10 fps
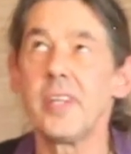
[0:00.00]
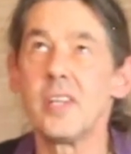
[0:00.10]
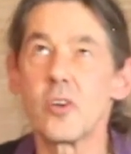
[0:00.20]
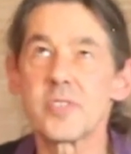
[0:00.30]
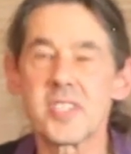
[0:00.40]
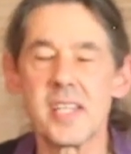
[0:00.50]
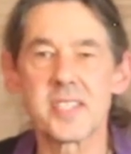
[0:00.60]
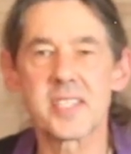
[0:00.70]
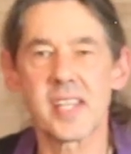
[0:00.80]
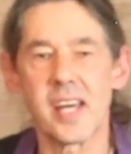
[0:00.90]
know,
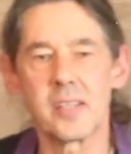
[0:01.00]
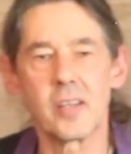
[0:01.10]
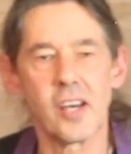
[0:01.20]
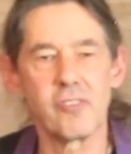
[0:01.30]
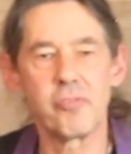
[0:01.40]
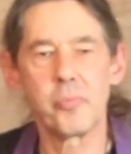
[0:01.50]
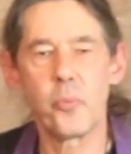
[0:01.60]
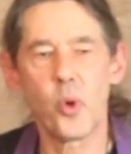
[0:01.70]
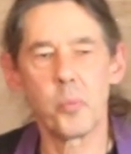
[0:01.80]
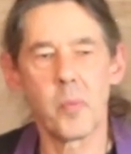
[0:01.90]
since then, I've
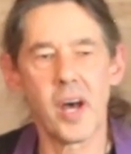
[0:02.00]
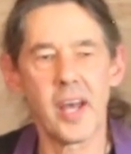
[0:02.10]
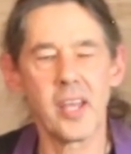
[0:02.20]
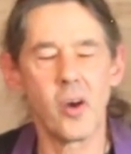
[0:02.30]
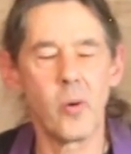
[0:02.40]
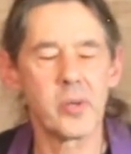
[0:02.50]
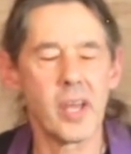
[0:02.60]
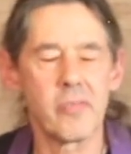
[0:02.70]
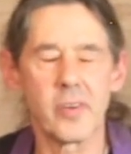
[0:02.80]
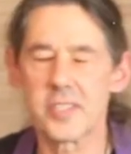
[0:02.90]
put my own
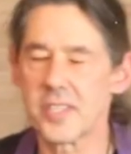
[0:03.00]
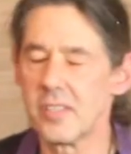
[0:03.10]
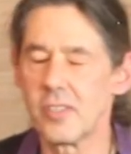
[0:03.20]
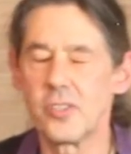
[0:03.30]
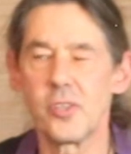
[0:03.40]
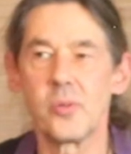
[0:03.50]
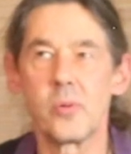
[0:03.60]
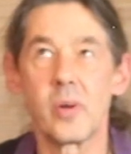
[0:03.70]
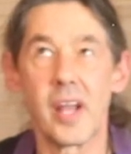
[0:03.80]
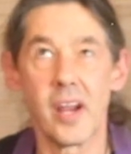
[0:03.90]
efforts into
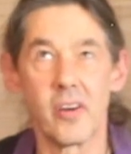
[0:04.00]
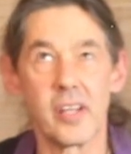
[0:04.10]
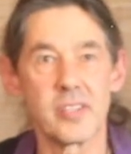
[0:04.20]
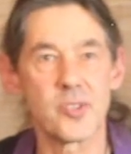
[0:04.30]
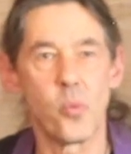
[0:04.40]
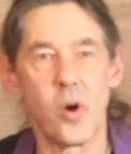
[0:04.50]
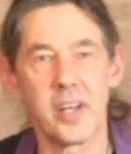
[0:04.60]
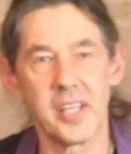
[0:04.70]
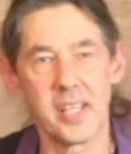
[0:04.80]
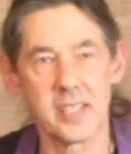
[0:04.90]
two areas.
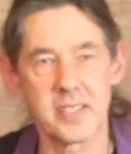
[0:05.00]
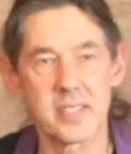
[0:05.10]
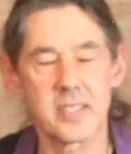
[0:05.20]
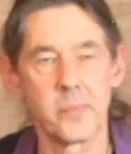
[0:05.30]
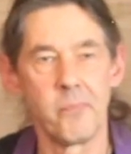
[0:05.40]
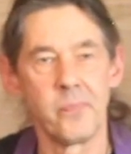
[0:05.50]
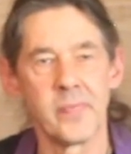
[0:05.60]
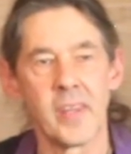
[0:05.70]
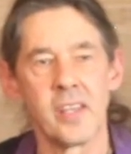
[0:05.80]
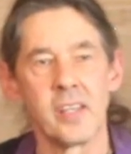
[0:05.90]
One is
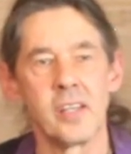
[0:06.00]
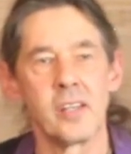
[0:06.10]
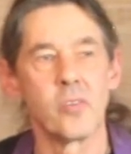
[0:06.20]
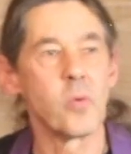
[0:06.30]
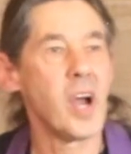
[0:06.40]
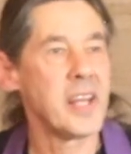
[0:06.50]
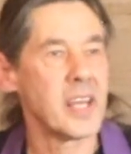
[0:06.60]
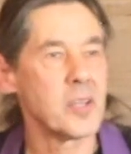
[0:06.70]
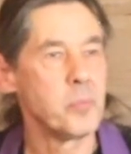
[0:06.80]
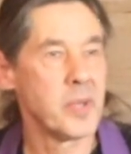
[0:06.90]

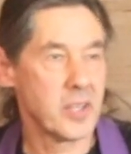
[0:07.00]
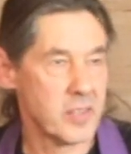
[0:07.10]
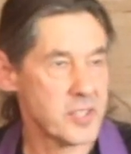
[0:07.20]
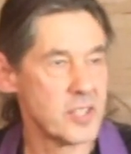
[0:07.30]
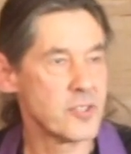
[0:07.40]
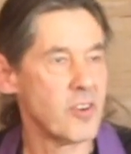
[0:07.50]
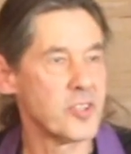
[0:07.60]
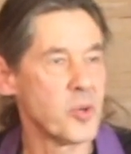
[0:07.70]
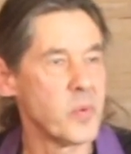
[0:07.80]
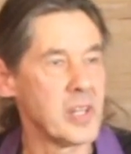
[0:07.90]
writing, because I
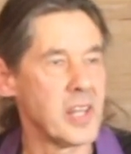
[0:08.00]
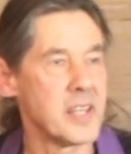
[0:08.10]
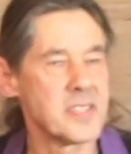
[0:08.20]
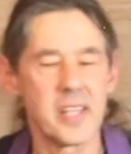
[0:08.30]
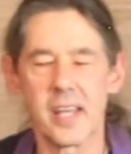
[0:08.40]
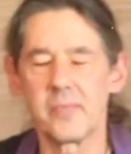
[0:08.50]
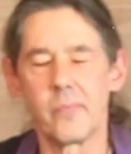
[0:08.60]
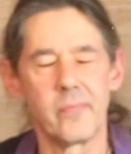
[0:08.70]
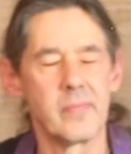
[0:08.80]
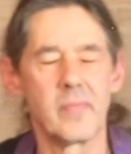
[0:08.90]
started to realize that
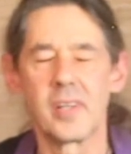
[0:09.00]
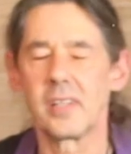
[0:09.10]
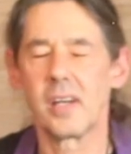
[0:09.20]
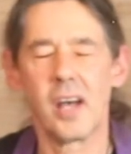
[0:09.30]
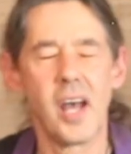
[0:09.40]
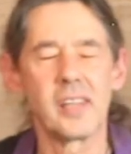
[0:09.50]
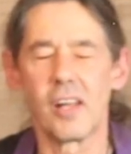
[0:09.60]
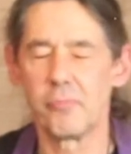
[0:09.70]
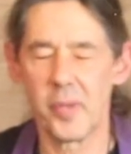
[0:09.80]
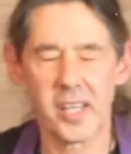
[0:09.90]
I
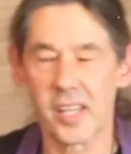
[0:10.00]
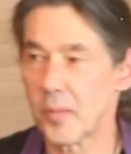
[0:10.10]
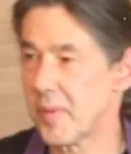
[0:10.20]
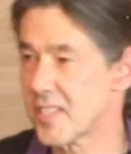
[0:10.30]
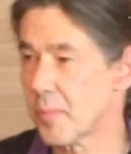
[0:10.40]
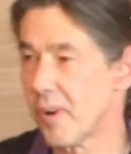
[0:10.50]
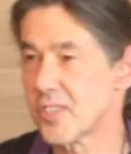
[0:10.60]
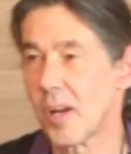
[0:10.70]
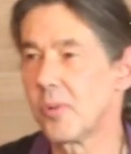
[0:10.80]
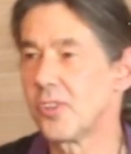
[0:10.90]
love being on the Peace
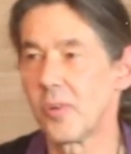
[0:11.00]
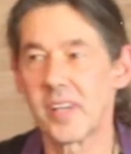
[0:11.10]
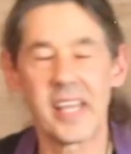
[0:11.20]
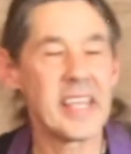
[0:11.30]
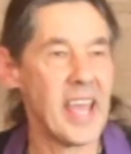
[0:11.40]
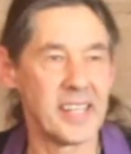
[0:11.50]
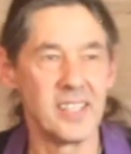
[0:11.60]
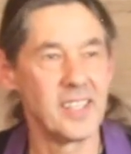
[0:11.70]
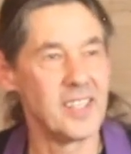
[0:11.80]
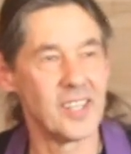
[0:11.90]
March. I would do it again,
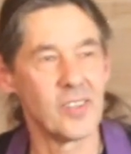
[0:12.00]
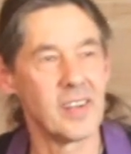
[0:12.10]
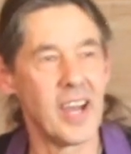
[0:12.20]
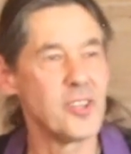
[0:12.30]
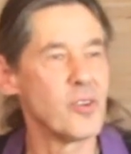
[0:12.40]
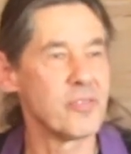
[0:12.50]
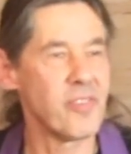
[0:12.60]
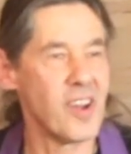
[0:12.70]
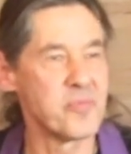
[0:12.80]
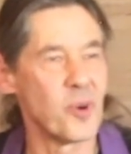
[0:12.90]
you know. I'd do it
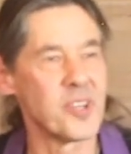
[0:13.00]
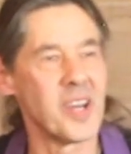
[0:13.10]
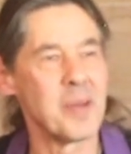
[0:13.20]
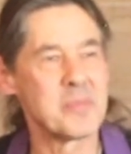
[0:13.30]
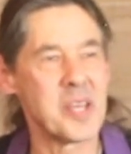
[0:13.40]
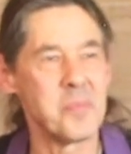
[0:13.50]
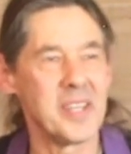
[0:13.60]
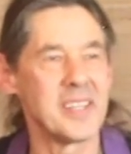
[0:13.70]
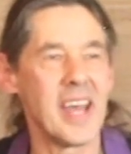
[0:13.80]
5 more times. I mean,